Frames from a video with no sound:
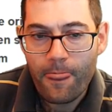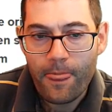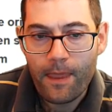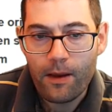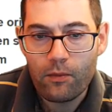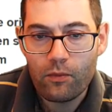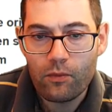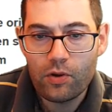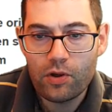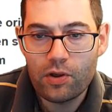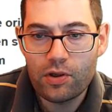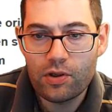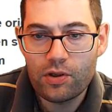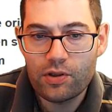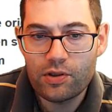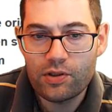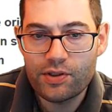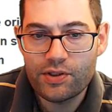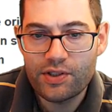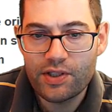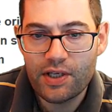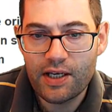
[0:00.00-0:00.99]

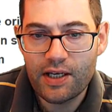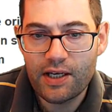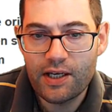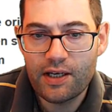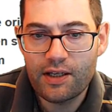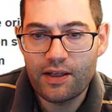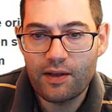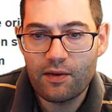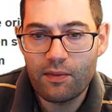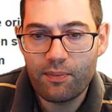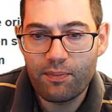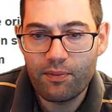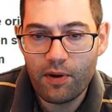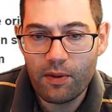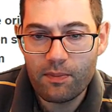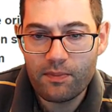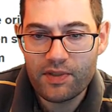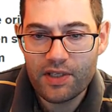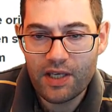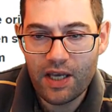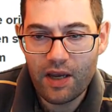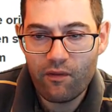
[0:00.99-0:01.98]
was there were
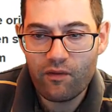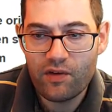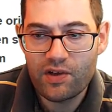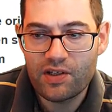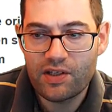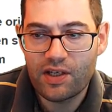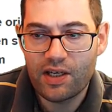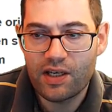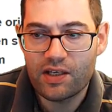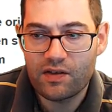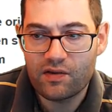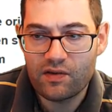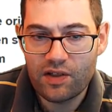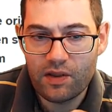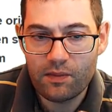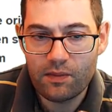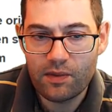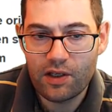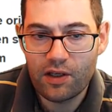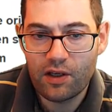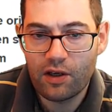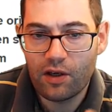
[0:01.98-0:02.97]
problems at every stage. If
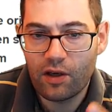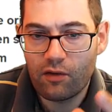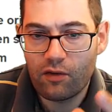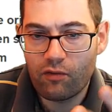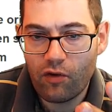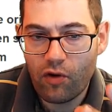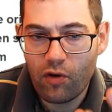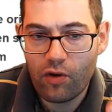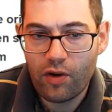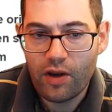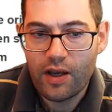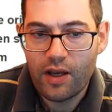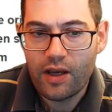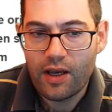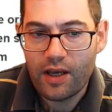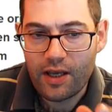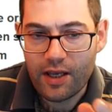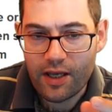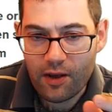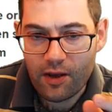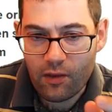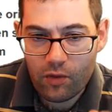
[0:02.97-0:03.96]
something could go wrong,
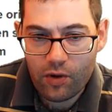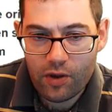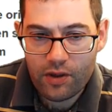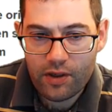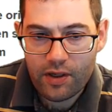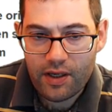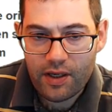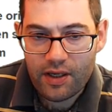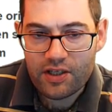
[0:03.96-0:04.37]
it would.